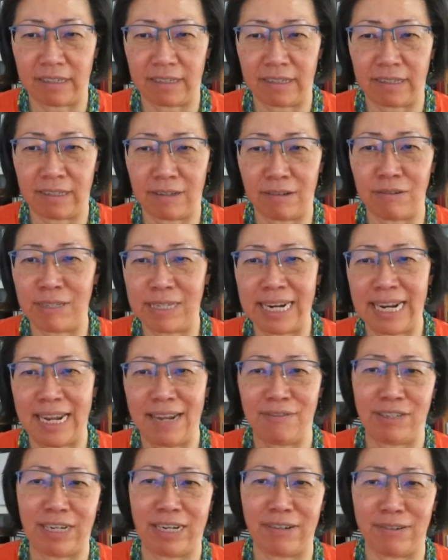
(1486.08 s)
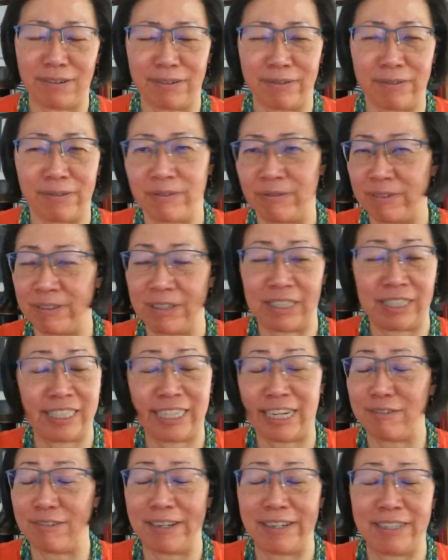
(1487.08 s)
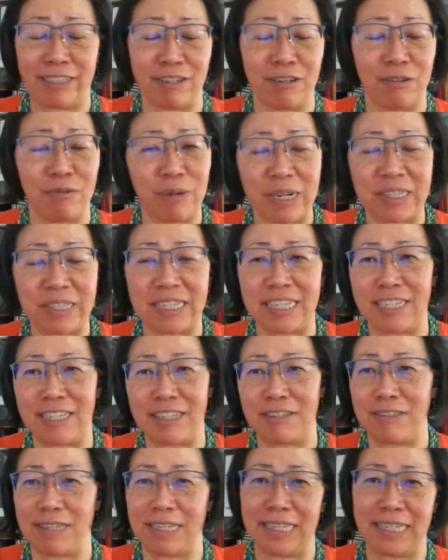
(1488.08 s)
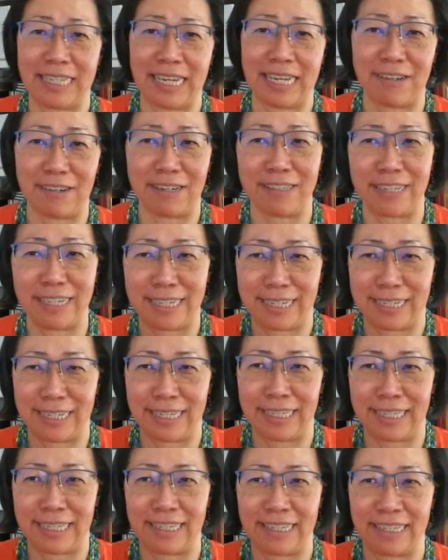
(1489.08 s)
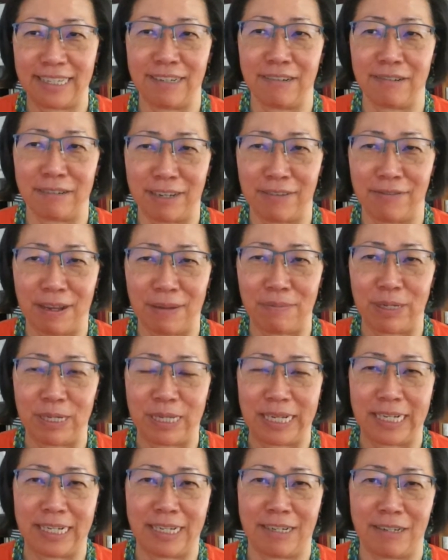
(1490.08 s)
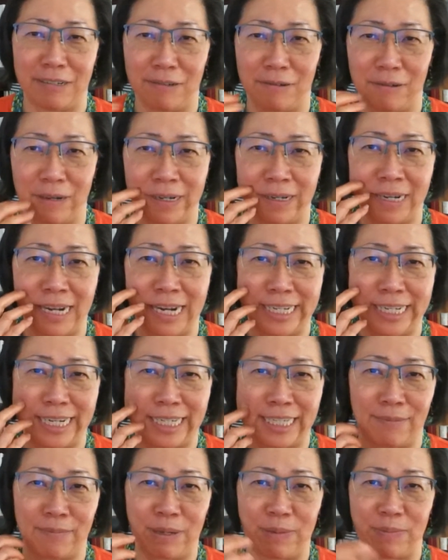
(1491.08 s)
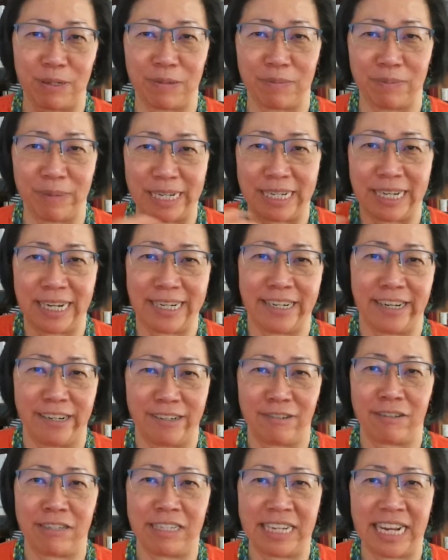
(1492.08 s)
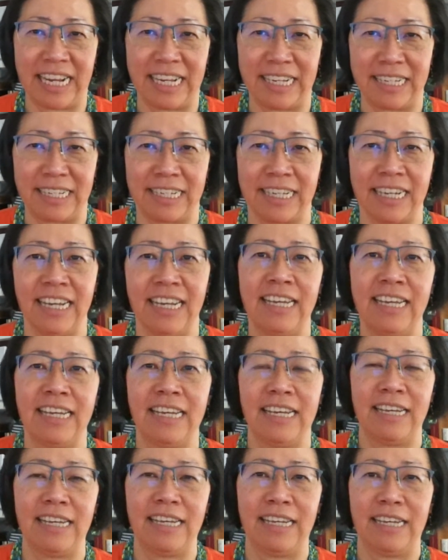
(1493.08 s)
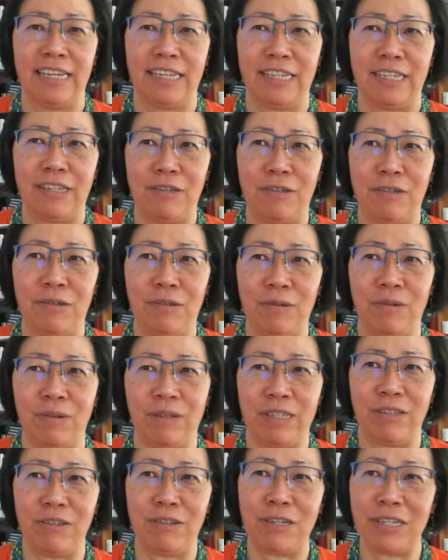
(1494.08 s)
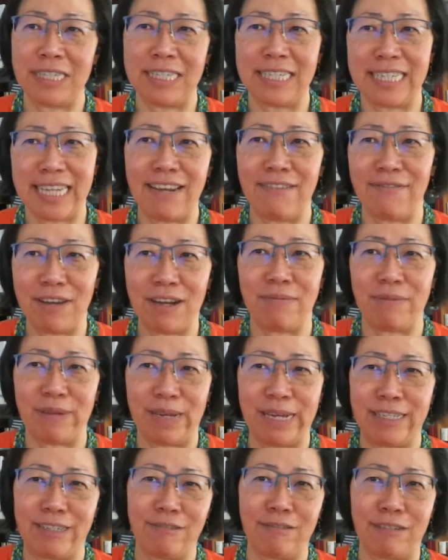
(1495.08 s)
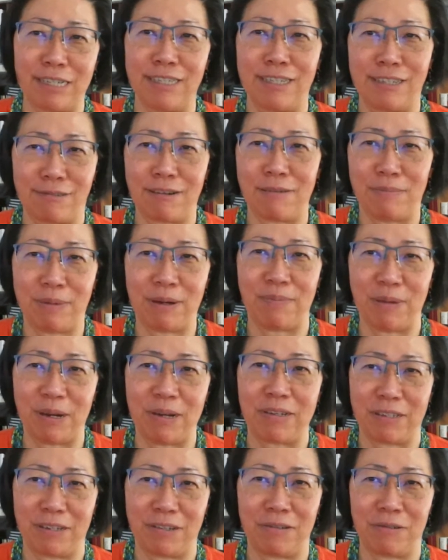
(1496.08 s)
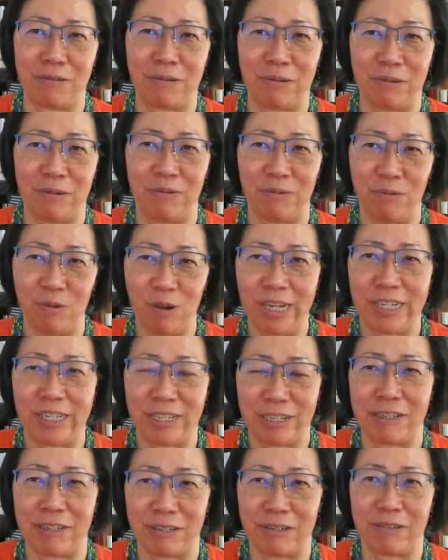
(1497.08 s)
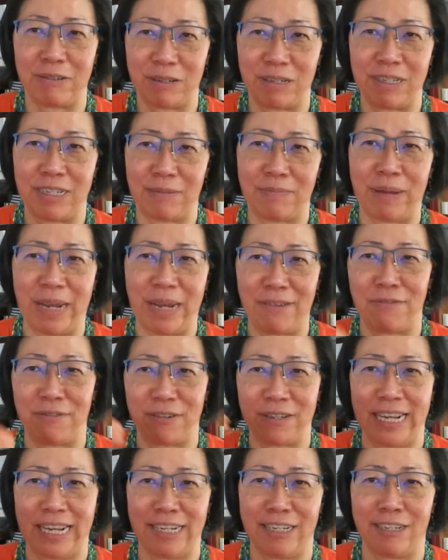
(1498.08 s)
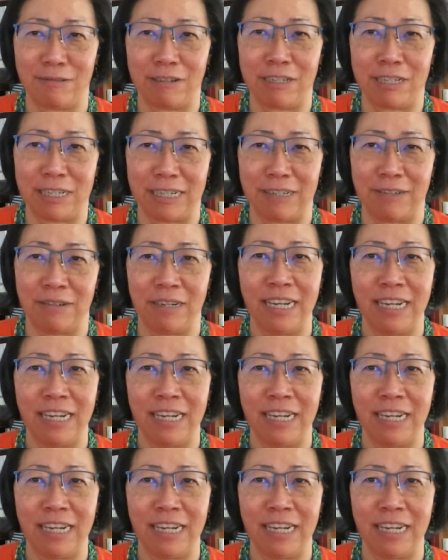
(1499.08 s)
those that have generational wealth issues, etc. Let's just, give empathy to a context that people might not understand. You could save up and you can scrimp up all you want to pay for that tuition,